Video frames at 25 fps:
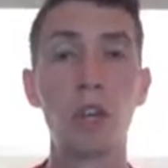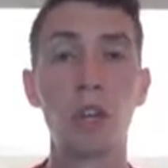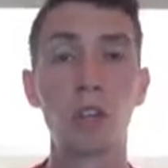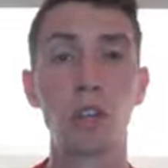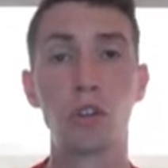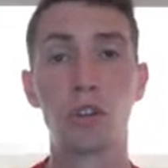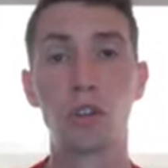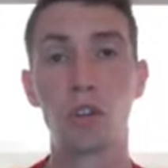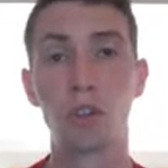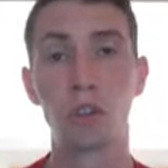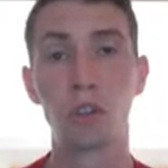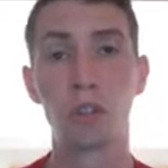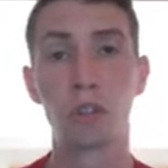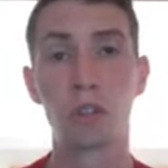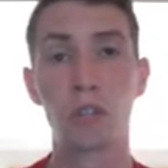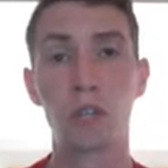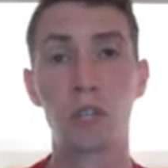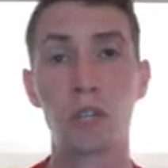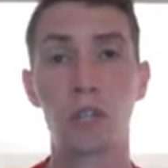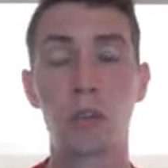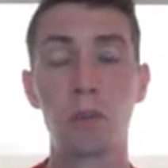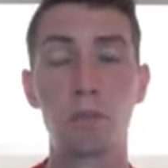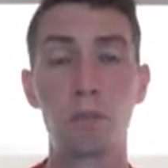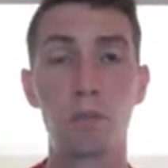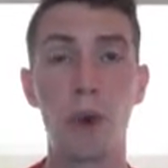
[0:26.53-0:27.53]
You should see
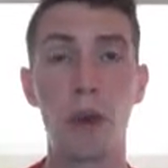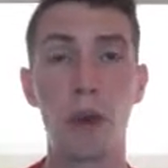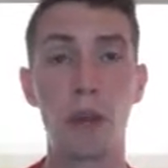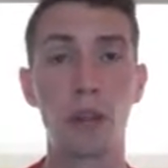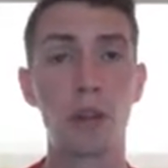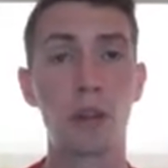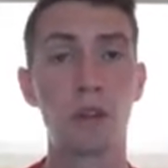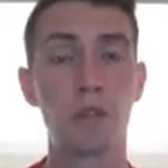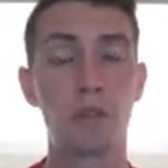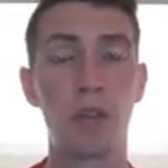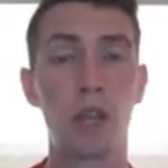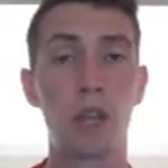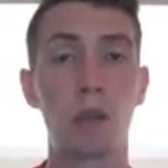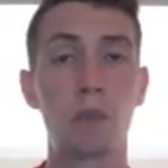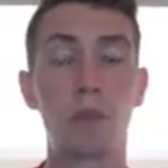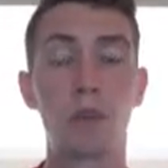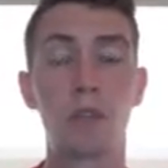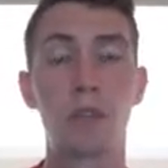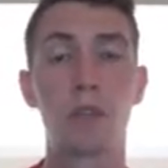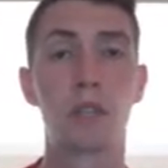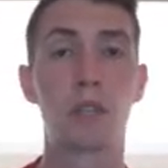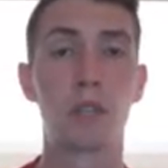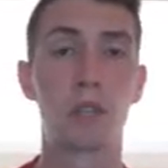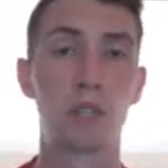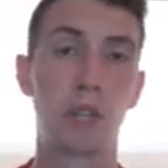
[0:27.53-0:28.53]
the button available
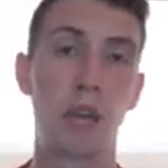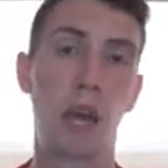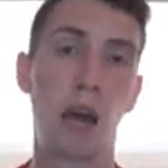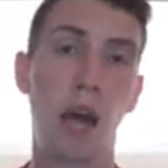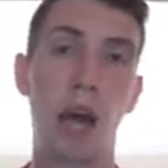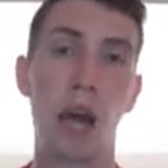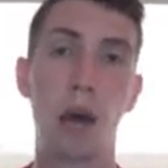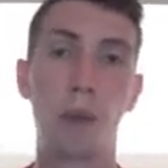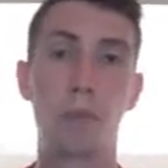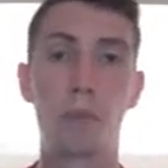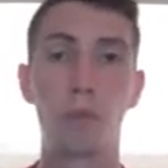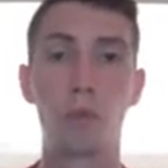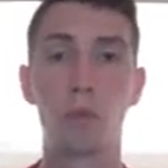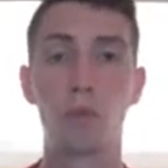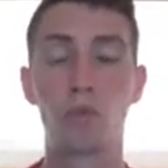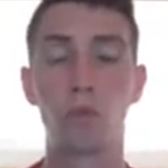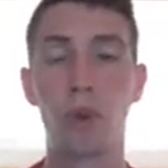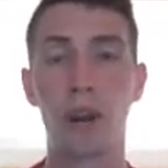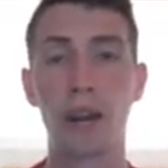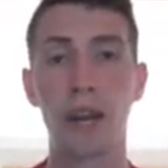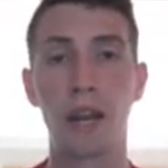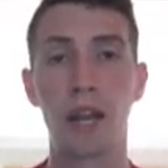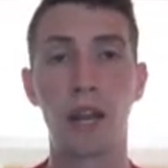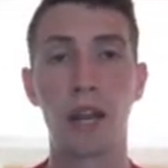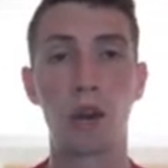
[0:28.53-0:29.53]
in the top
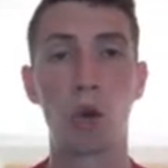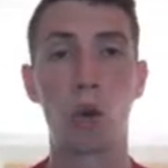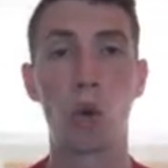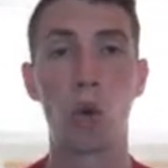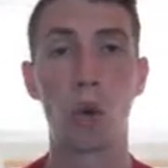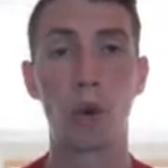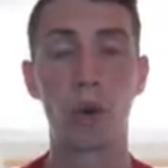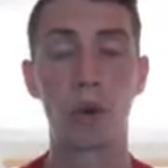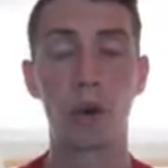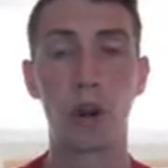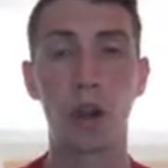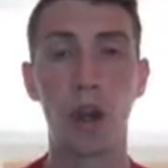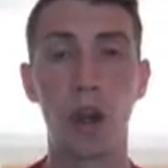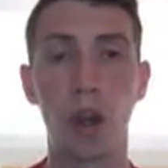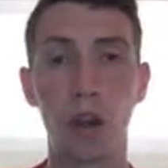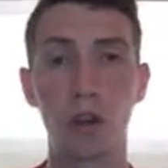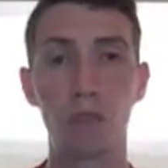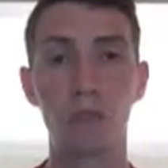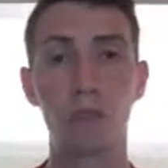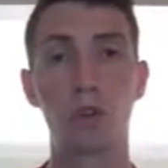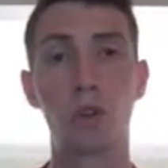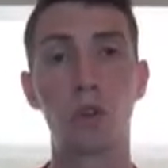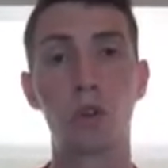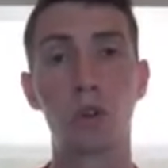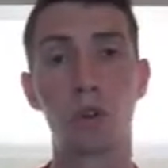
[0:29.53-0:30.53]
right-hand corner of
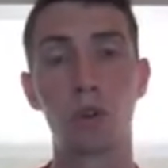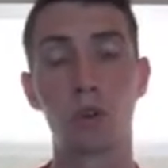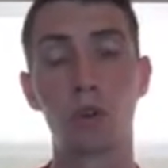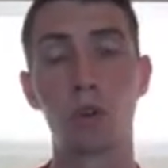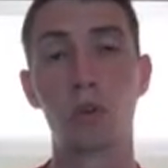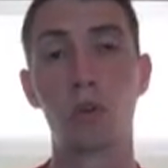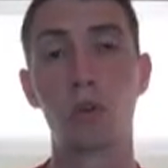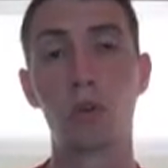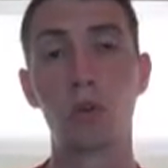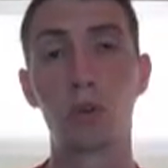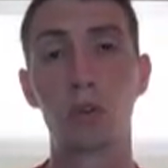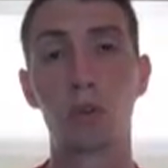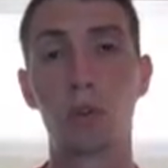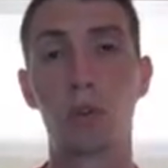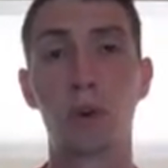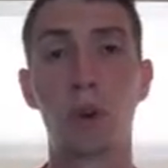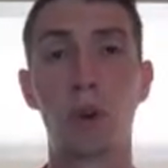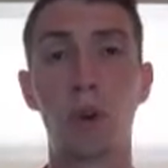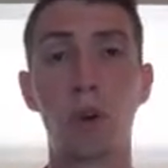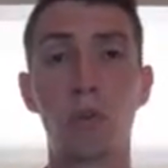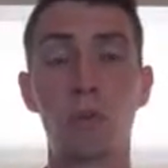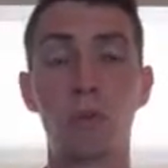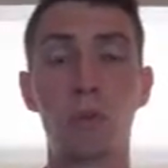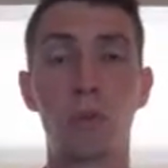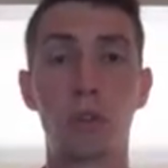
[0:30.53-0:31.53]
your Google
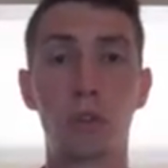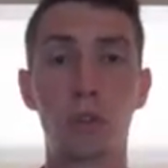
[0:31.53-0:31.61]
Chrome